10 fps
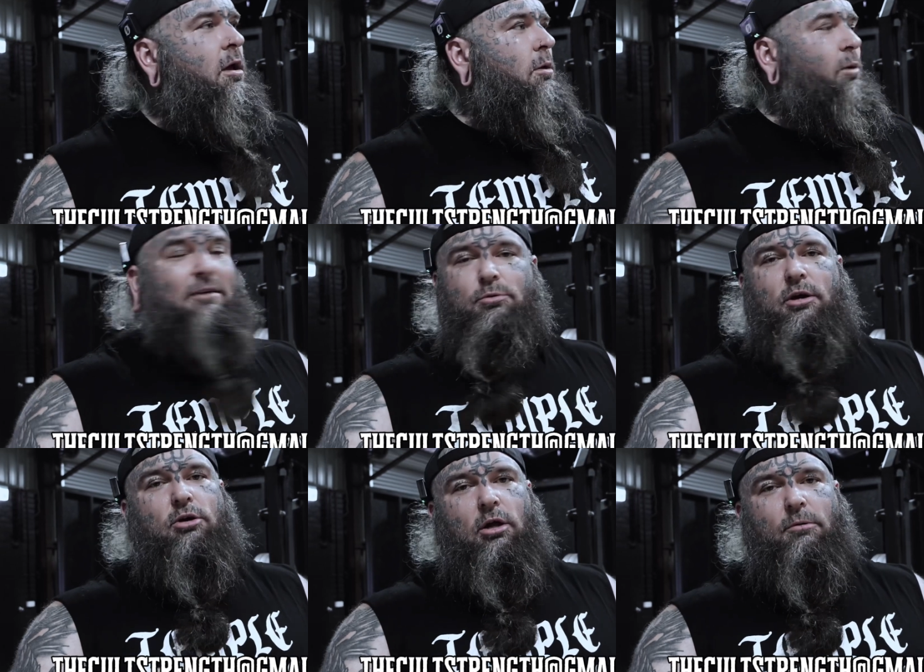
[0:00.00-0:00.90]
whatever you want
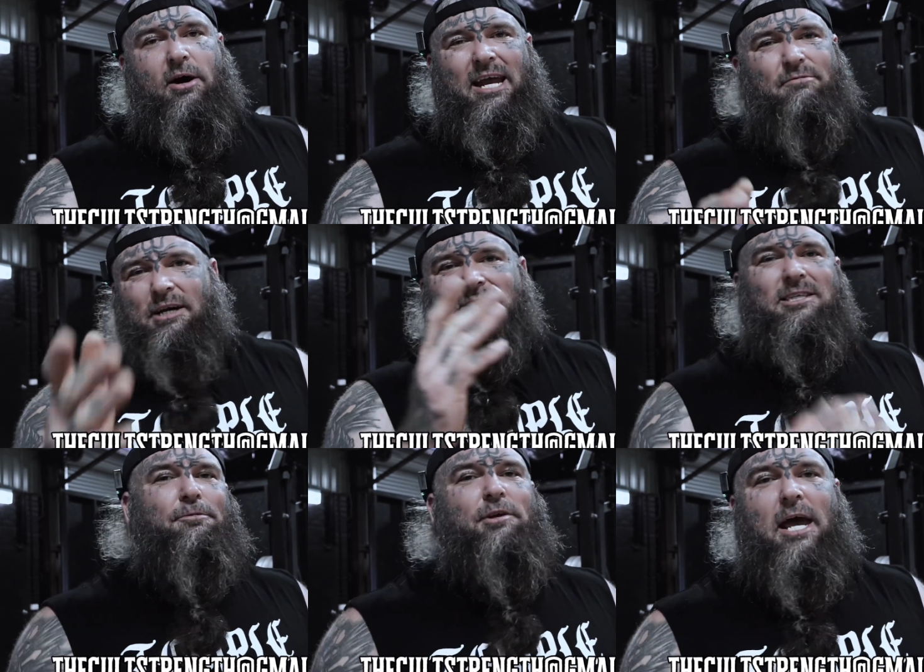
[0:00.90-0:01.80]
to call it, right? Everyone has a
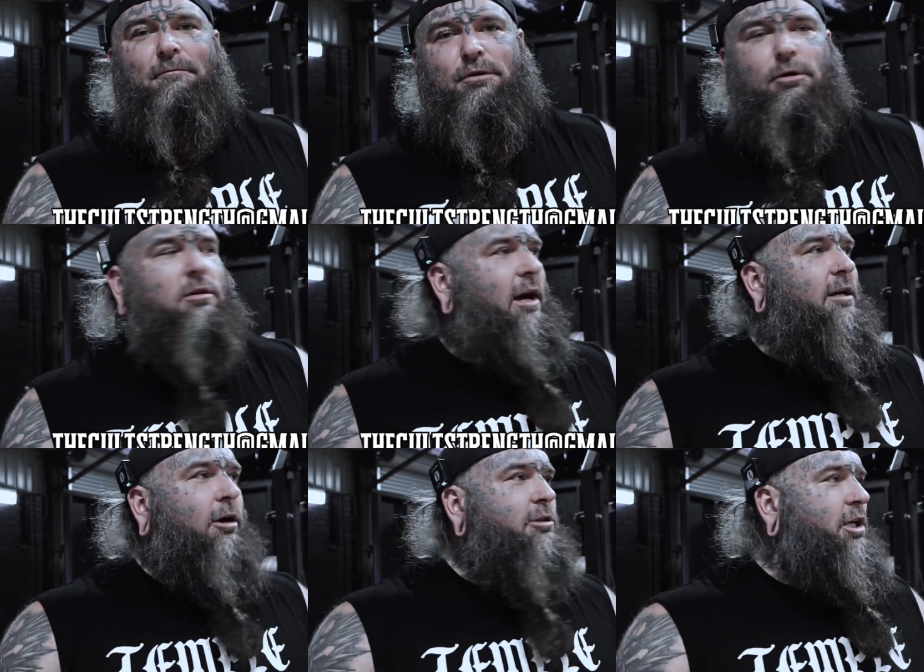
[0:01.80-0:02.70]
different name for their online
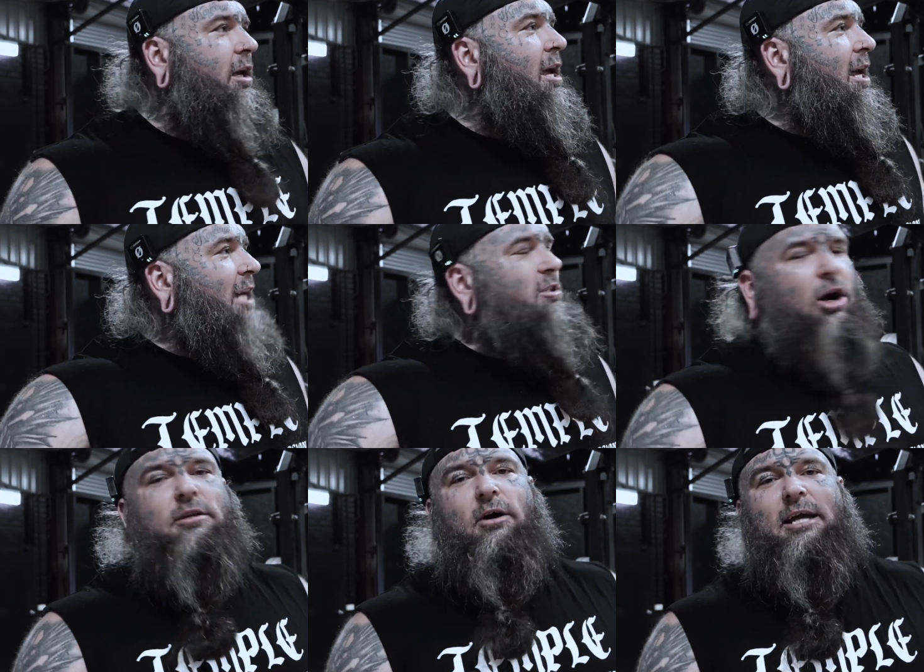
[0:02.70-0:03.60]
coaching. It's
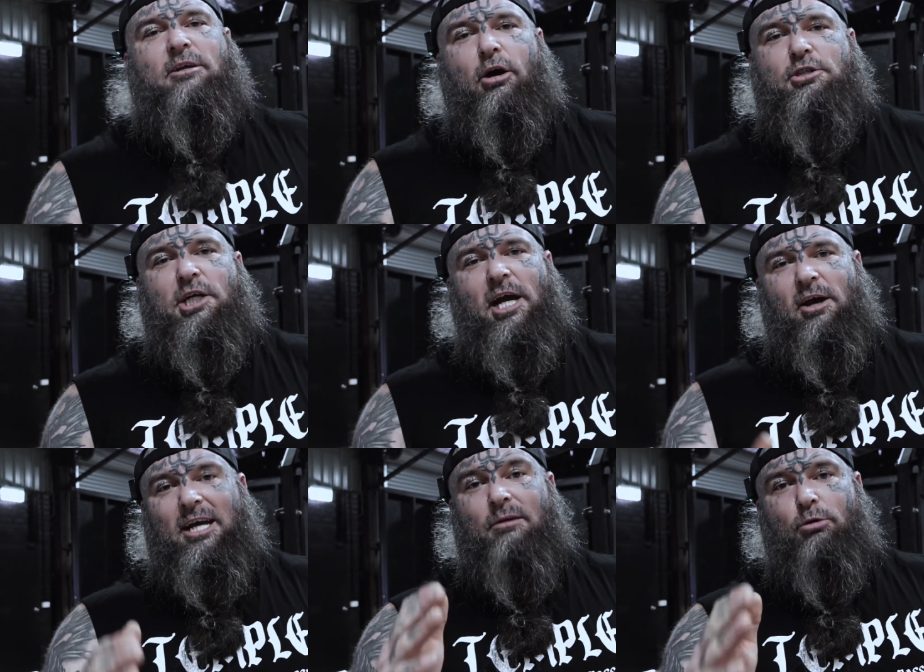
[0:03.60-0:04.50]
online coaching, and
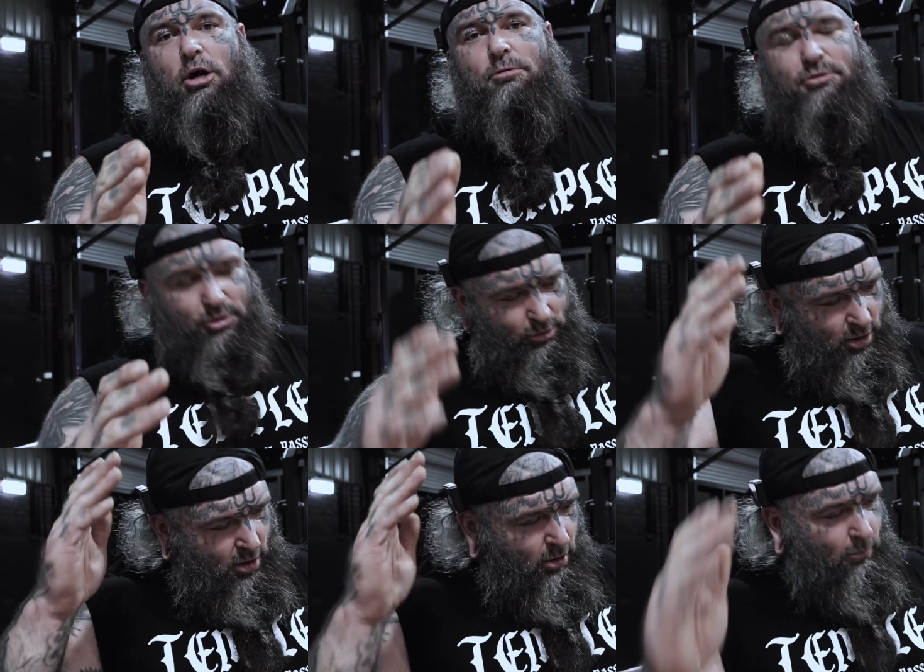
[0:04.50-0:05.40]
I can work with you
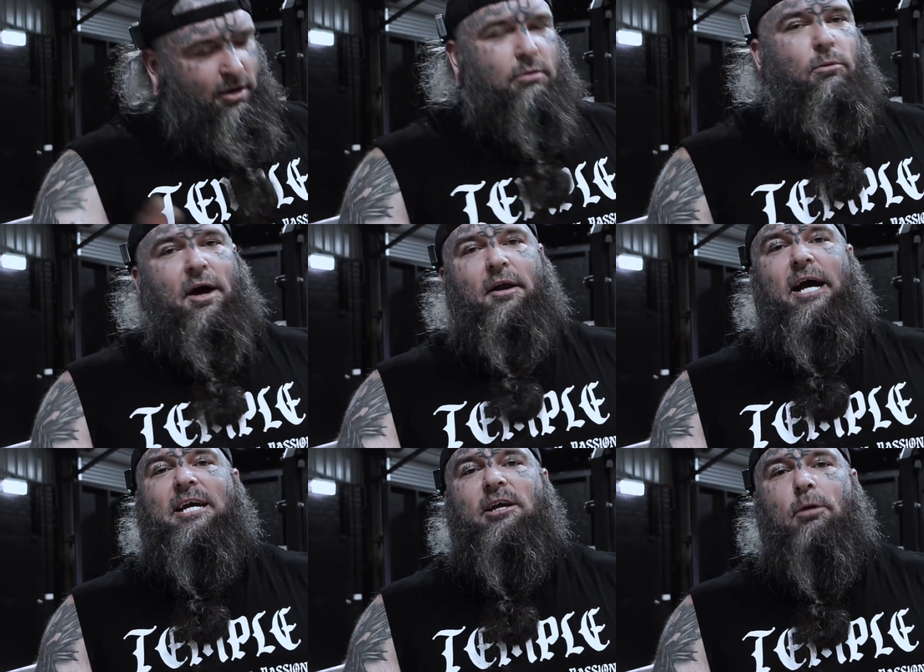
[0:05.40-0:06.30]
one-on-one. I
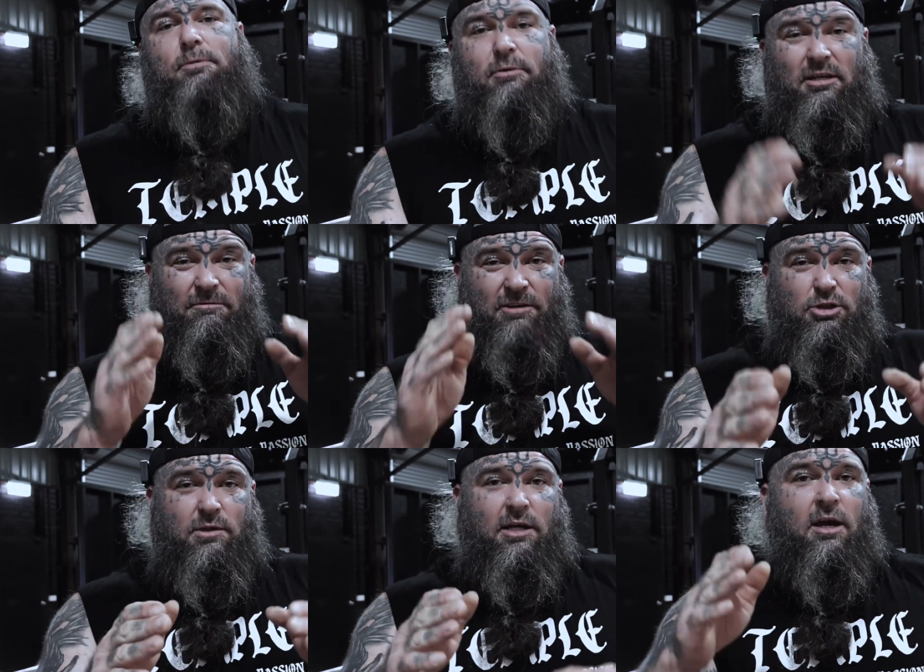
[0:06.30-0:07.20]
can help you
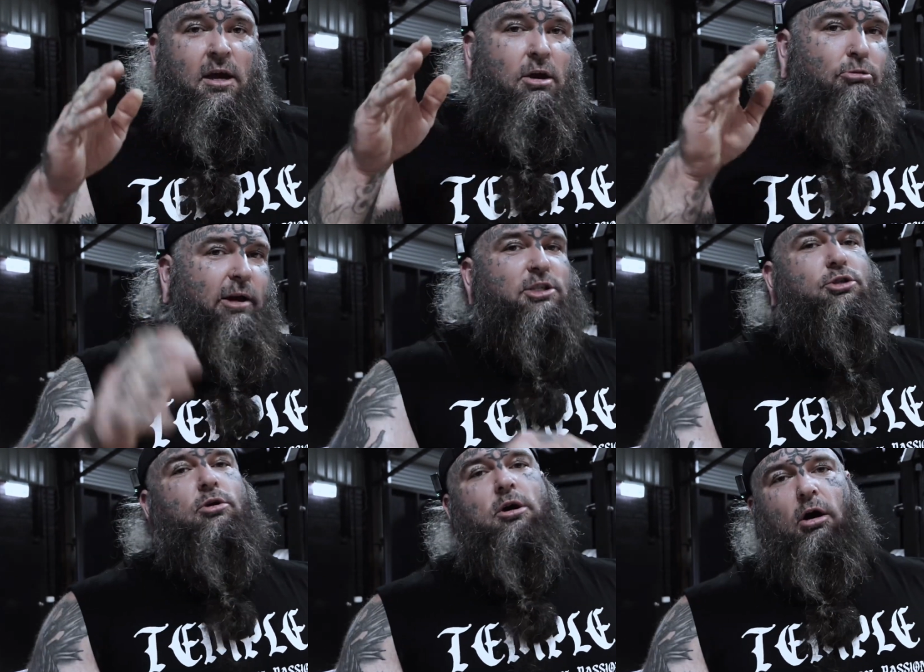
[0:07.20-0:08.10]
individually reach
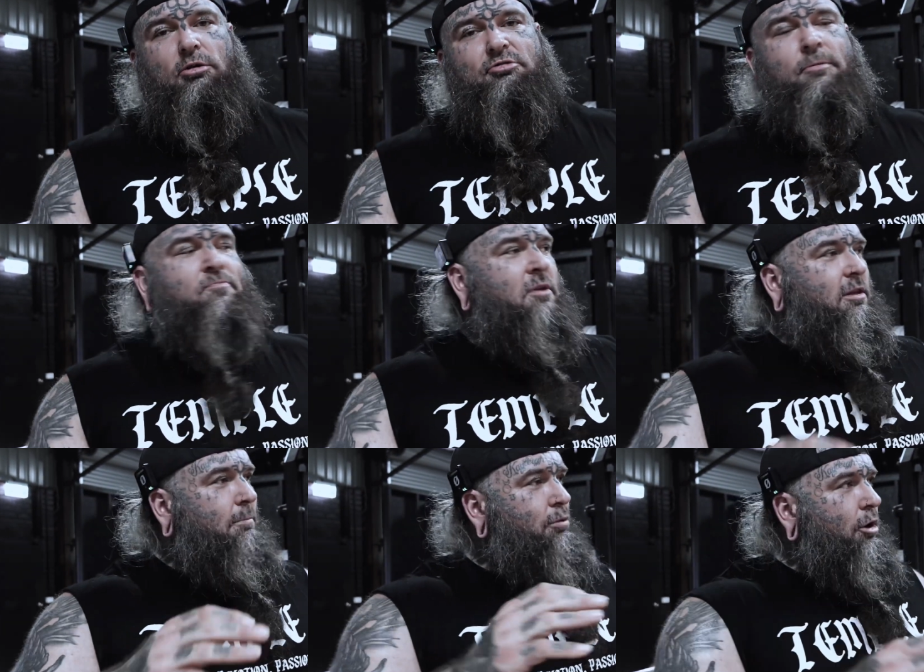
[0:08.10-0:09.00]
your goals.
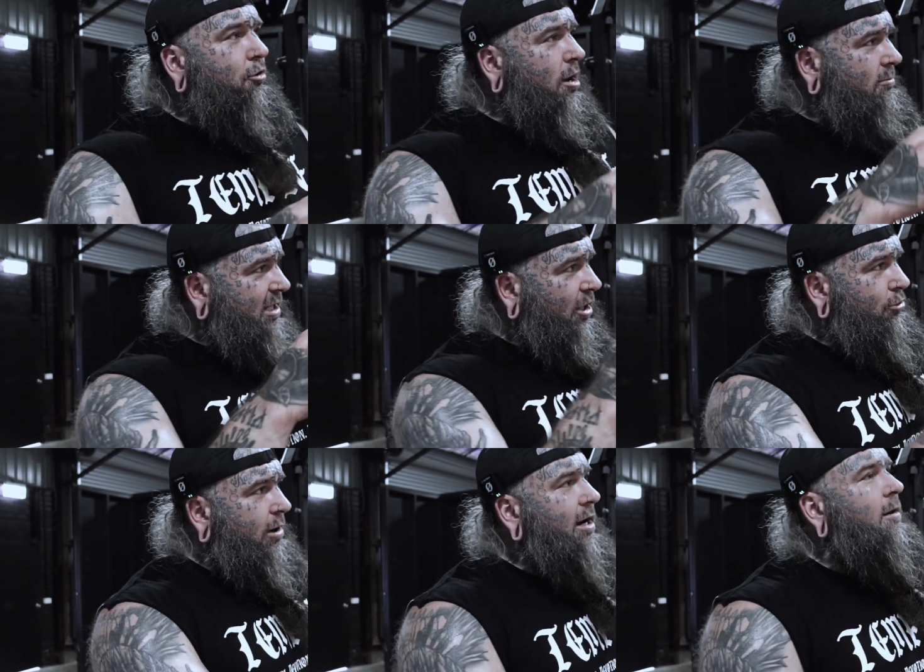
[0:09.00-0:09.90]
The programs are
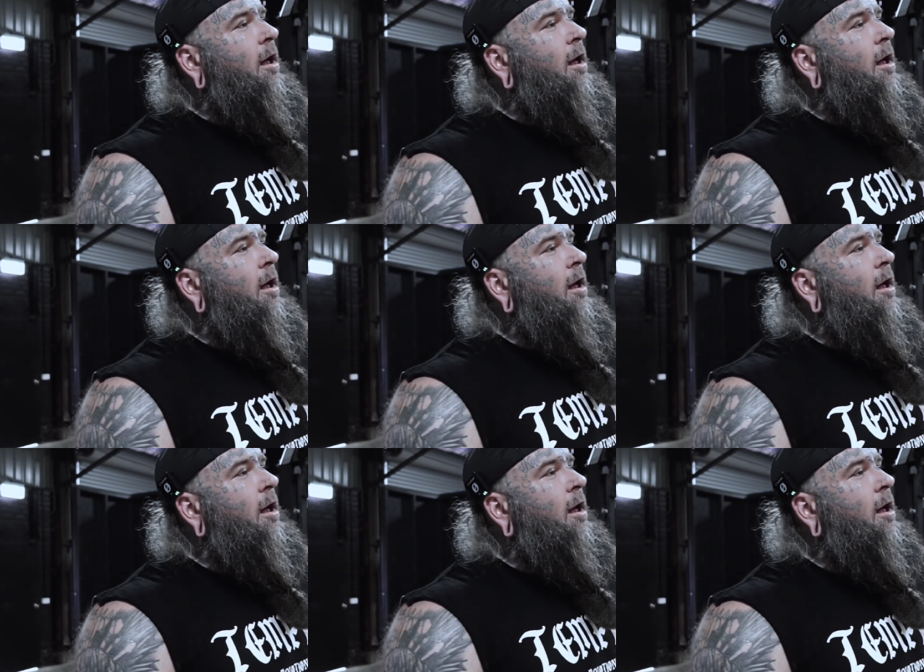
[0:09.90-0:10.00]
great,